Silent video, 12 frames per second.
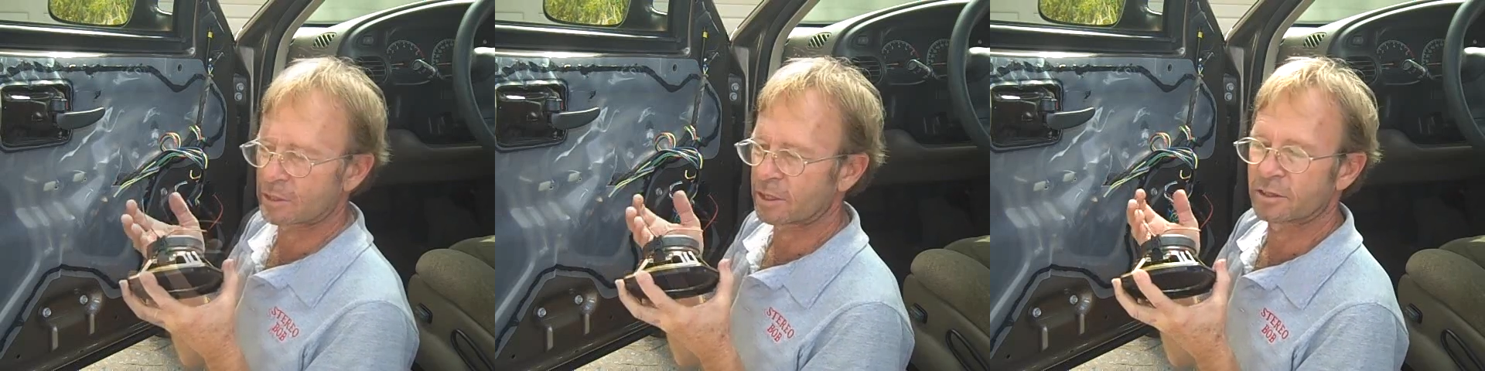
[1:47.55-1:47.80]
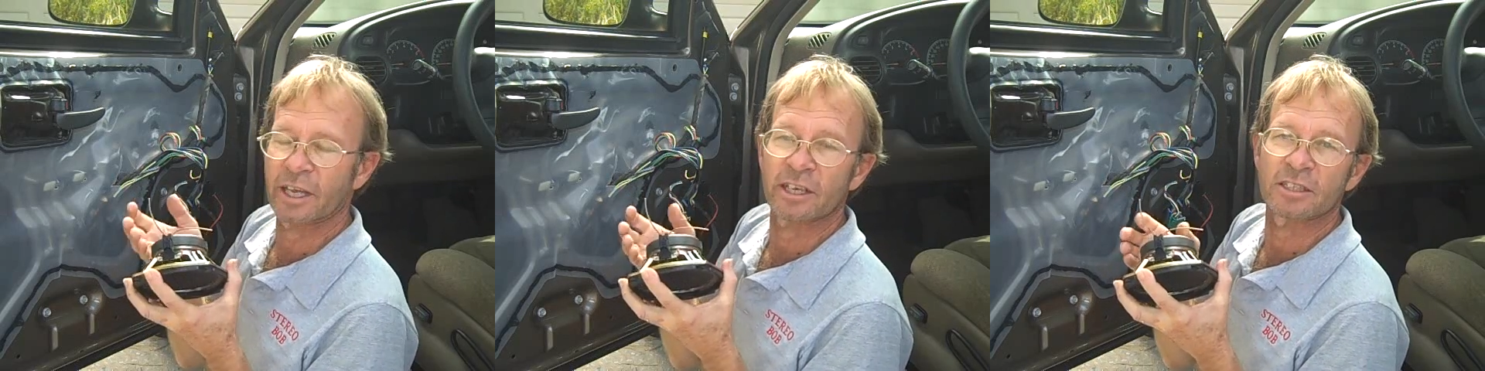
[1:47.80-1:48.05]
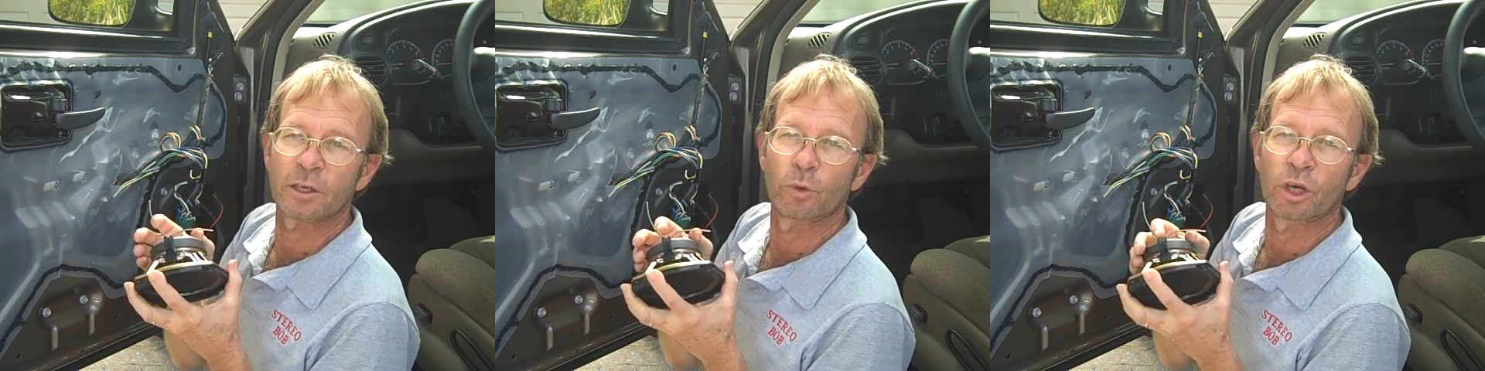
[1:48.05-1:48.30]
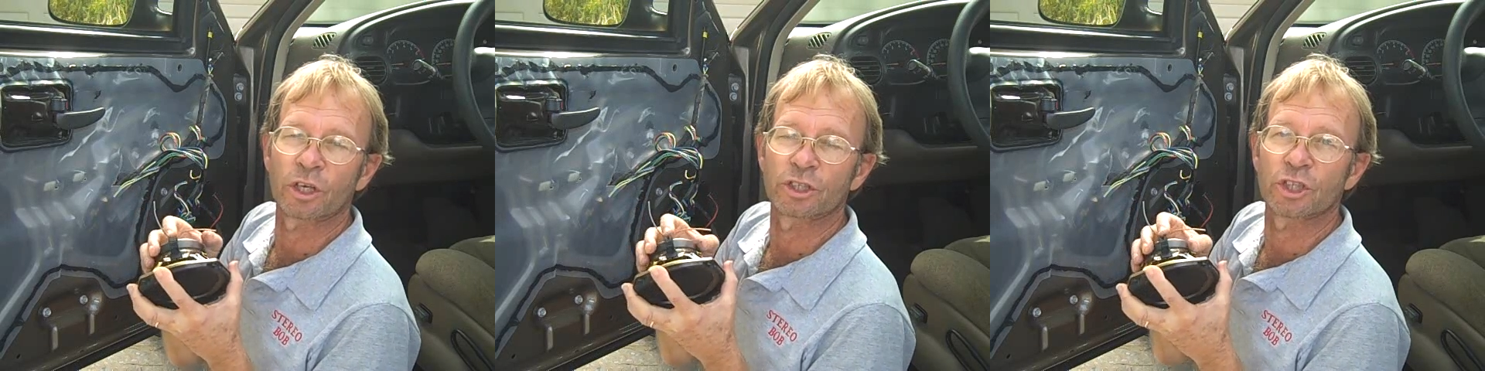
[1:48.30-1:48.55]
This is a test
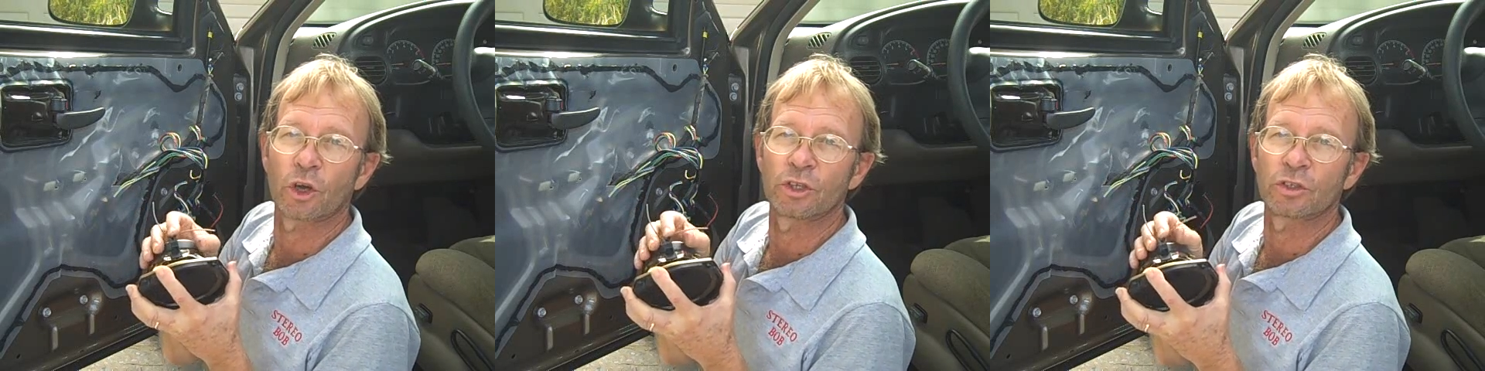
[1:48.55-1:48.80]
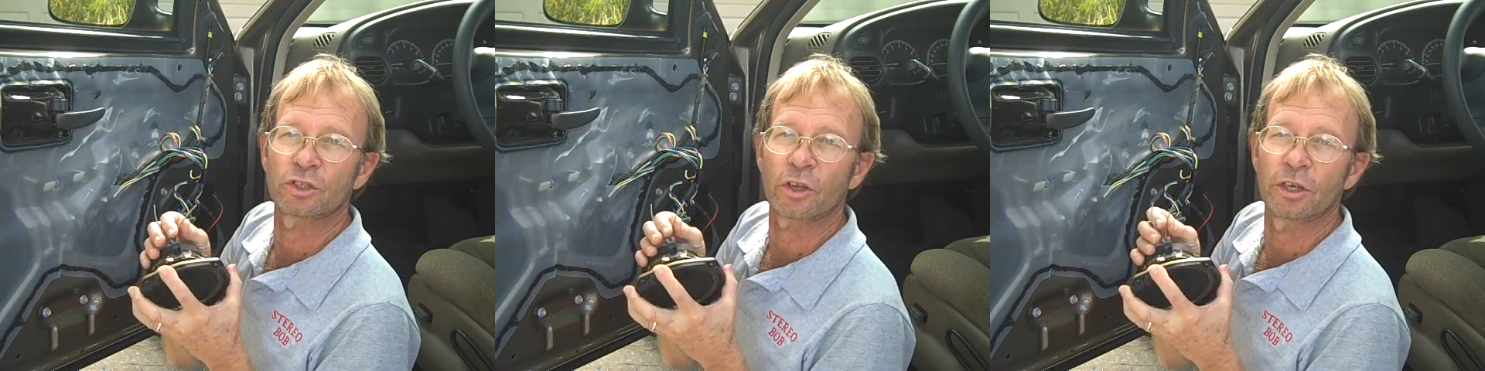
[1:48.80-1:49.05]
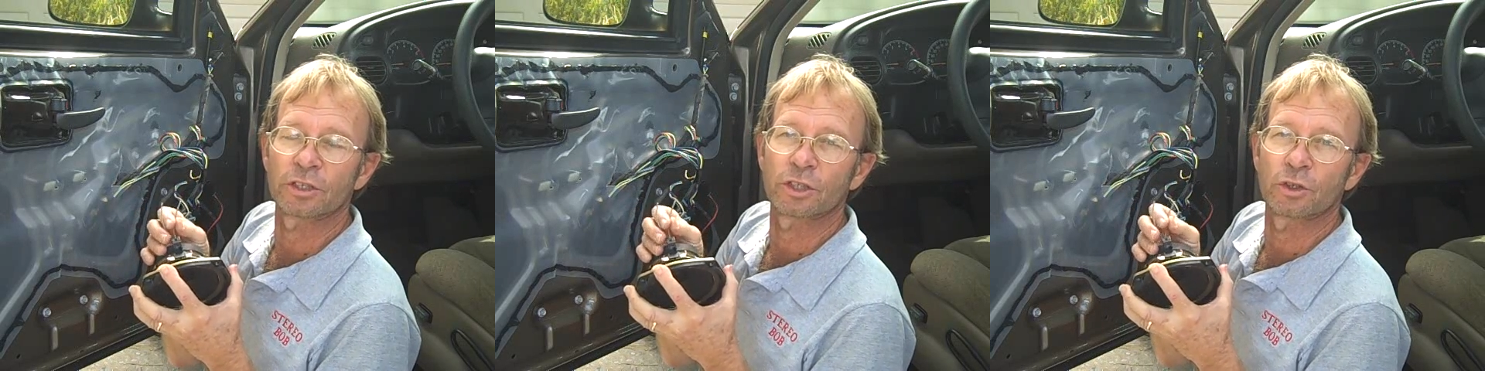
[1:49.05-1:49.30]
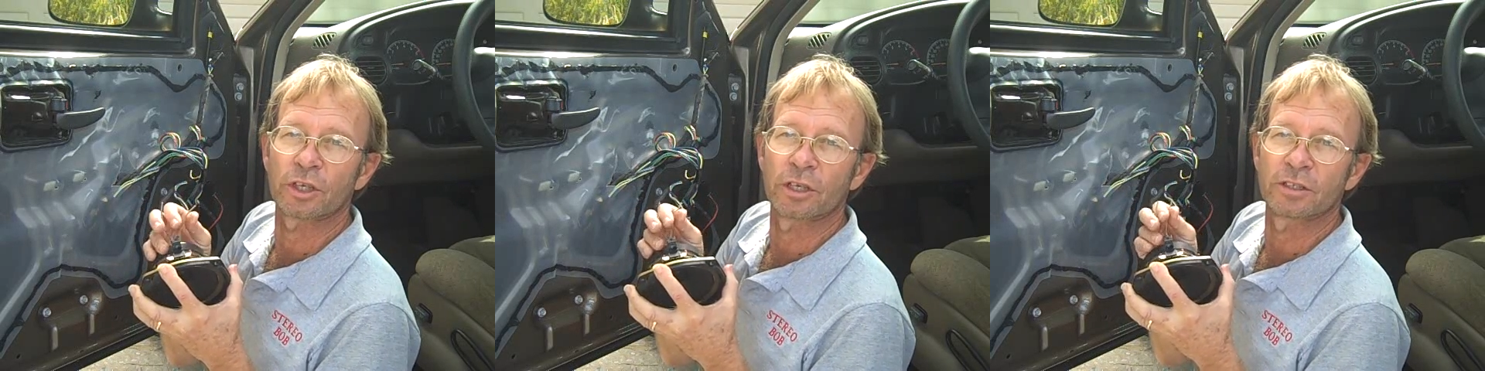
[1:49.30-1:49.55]
that we're going to show you so
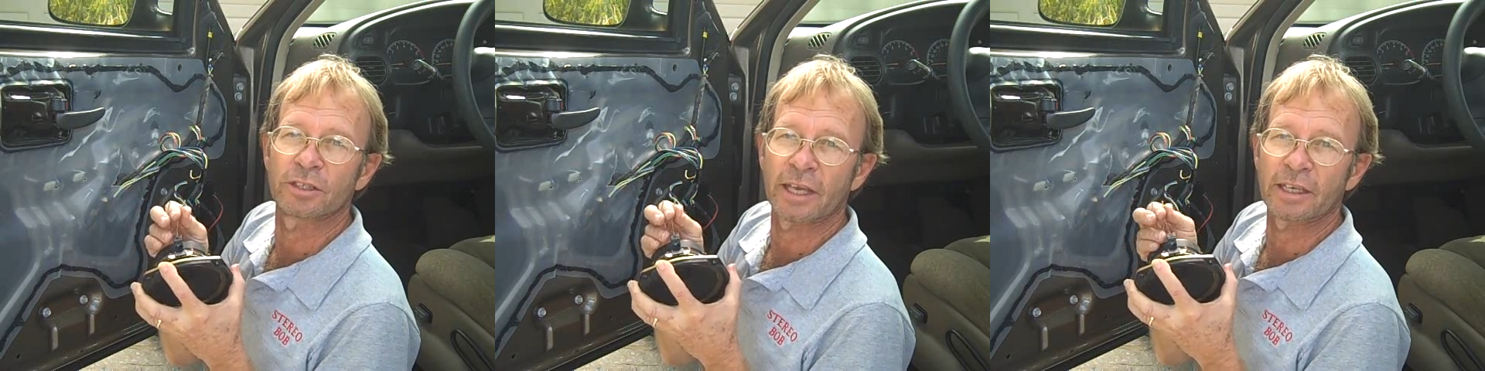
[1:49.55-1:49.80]
that you can